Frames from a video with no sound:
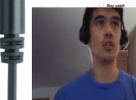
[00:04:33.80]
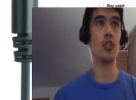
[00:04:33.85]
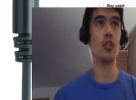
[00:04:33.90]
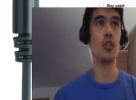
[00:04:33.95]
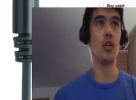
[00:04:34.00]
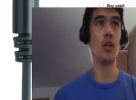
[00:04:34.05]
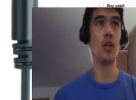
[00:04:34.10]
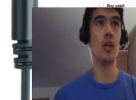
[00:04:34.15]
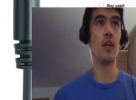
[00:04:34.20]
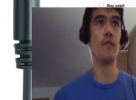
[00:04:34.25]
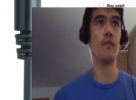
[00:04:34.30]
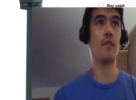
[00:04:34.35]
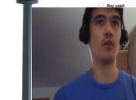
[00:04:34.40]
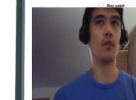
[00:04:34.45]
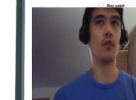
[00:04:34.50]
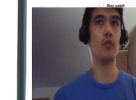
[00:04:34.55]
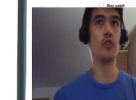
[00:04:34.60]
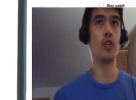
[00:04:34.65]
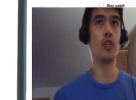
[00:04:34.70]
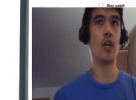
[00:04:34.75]
a
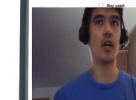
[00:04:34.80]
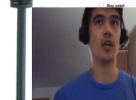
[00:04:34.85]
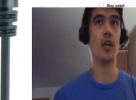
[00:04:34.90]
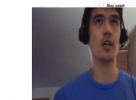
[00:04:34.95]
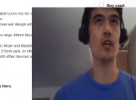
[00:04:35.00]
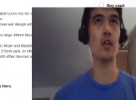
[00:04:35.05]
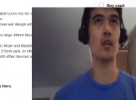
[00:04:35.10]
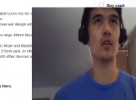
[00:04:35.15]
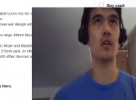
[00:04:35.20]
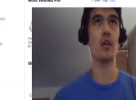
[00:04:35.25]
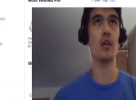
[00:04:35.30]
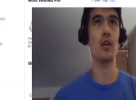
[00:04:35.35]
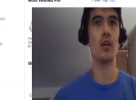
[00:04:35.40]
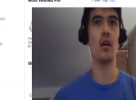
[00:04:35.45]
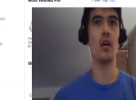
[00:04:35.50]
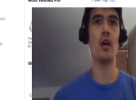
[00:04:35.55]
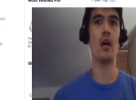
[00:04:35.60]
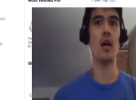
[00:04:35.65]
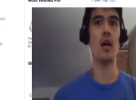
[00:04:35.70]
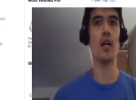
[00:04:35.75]
headphone jack.
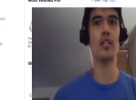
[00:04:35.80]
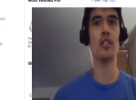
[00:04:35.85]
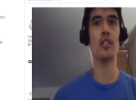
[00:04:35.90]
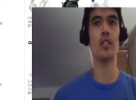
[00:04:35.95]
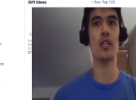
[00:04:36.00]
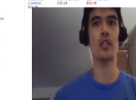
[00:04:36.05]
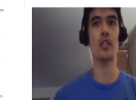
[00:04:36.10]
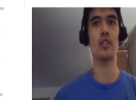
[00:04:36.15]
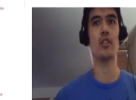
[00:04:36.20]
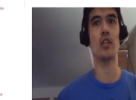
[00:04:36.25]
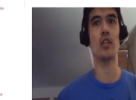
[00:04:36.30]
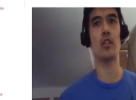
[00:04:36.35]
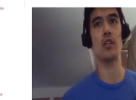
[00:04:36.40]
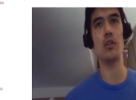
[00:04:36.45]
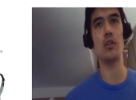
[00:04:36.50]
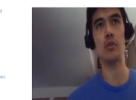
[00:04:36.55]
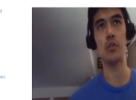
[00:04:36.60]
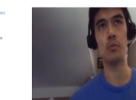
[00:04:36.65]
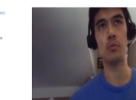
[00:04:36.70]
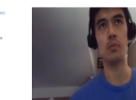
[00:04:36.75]
Uh, I just like to stick to
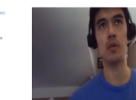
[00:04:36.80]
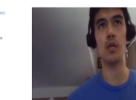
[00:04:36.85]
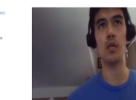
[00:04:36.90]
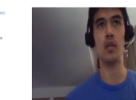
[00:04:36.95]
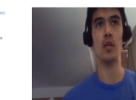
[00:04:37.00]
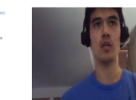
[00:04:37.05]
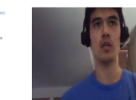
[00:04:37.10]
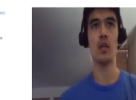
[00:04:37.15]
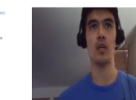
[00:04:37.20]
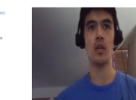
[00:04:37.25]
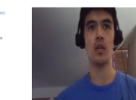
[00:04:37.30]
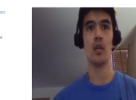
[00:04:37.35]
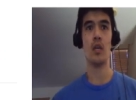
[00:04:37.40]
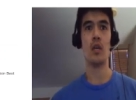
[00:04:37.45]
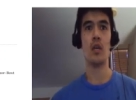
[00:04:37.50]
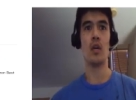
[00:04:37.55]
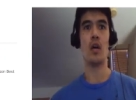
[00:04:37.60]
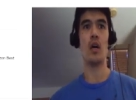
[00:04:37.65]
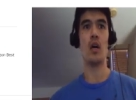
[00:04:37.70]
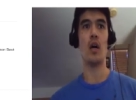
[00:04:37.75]
USB.
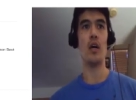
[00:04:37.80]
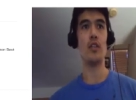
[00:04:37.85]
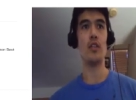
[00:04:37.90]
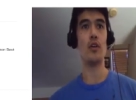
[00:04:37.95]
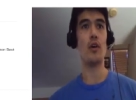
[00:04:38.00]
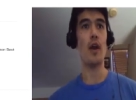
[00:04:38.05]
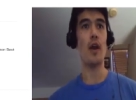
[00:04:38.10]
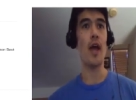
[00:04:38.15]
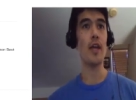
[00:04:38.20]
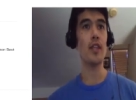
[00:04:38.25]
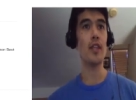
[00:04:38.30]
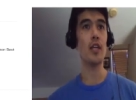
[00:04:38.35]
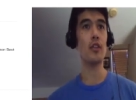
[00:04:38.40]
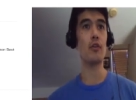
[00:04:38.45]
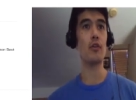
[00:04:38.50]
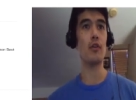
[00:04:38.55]
Uh, there, I think